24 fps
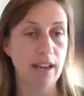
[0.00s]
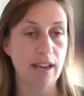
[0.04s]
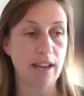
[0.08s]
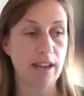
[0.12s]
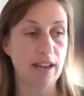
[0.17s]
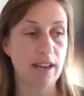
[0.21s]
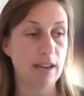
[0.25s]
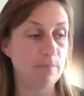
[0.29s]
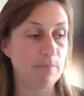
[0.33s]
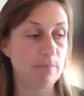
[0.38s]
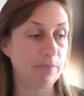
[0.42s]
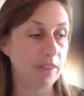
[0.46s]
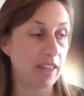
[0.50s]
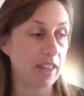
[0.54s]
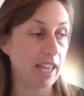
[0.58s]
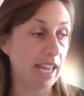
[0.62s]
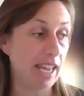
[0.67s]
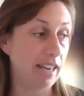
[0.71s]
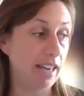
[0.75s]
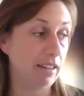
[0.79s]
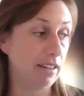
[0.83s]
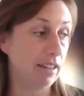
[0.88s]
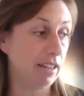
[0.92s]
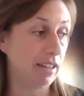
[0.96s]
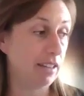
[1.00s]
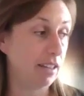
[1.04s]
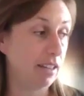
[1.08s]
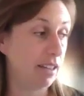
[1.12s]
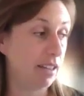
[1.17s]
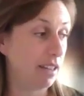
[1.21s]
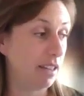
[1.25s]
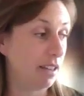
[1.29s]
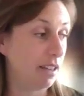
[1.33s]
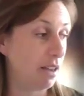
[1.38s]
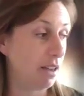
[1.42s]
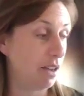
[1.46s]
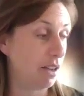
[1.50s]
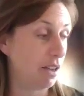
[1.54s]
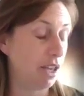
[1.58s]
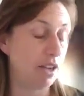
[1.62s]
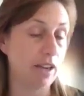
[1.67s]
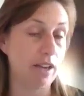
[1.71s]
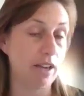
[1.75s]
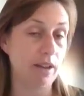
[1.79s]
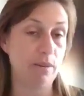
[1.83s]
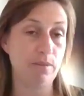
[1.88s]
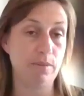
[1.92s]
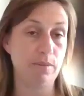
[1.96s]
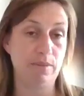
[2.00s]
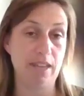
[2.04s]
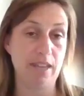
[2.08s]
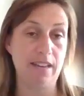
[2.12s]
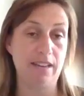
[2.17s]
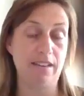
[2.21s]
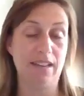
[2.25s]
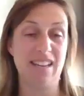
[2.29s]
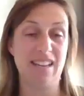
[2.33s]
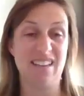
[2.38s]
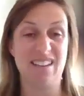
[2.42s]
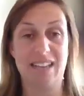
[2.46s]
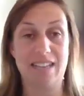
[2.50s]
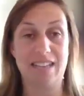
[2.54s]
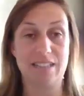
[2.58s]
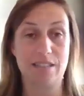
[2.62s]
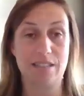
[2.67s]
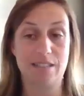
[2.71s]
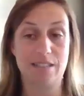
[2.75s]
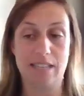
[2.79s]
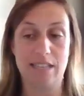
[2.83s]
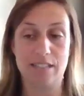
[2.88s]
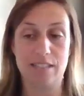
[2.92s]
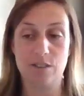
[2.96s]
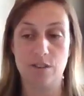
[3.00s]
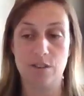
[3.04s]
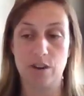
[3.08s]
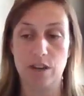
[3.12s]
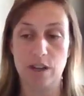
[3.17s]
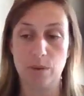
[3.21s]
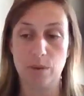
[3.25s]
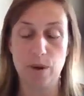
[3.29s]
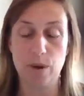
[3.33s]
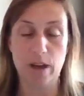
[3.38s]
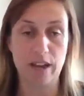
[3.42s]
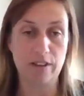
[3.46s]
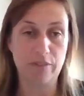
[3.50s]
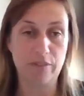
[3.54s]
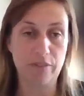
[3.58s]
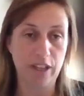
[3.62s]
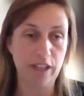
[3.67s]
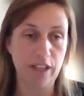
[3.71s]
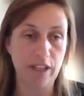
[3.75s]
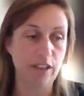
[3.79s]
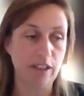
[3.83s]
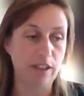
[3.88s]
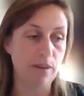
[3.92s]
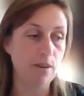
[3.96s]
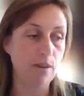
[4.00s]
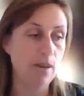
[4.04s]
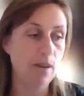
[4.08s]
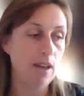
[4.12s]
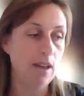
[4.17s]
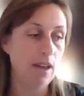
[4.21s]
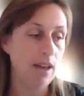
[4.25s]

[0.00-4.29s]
then that's not going to work for you.